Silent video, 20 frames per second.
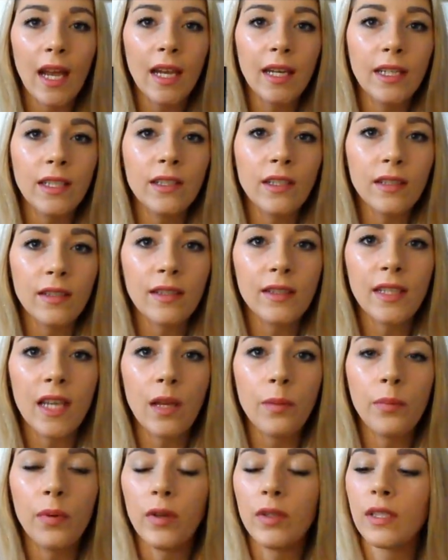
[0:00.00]
and it does
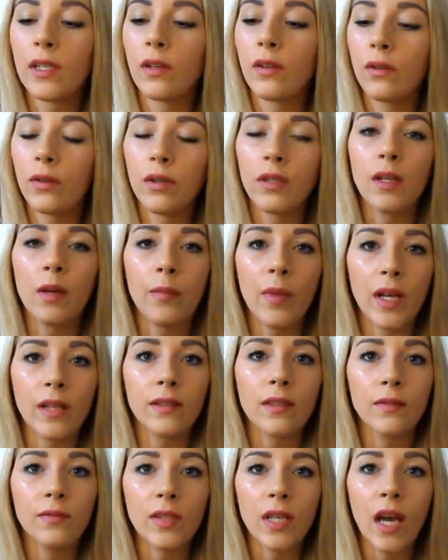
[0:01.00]
stay put a good
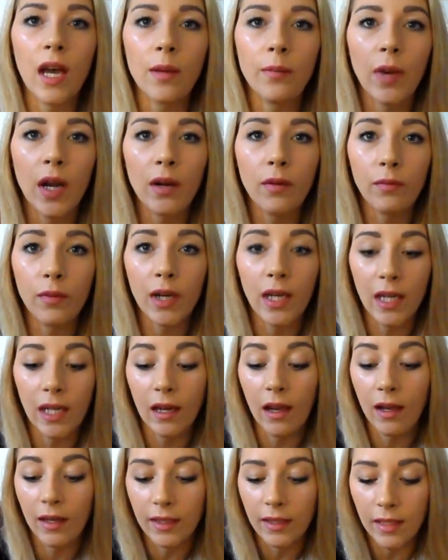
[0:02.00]
amount of time. I really
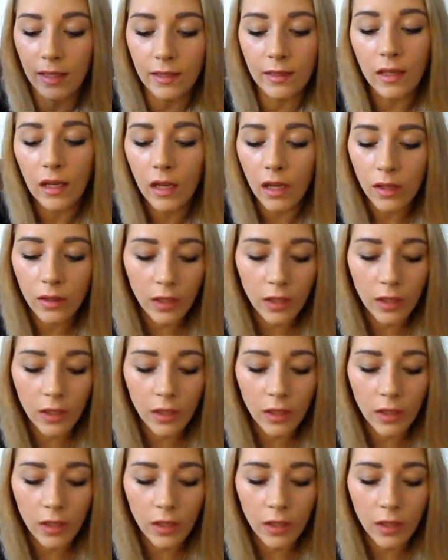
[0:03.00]
like this.